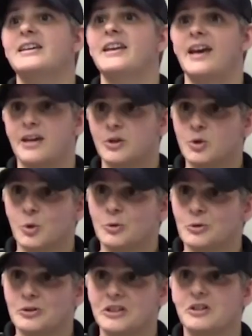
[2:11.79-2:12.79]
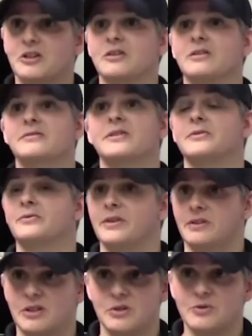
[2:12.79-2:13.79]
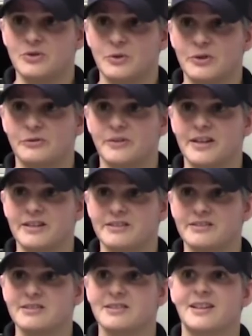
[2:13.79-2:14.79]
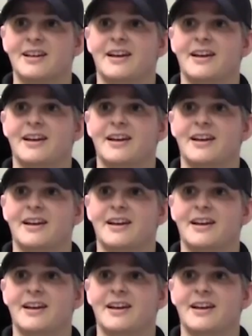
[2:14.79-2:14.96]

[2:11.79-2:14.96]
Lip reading: it had a short learning curve and a friendly user interface.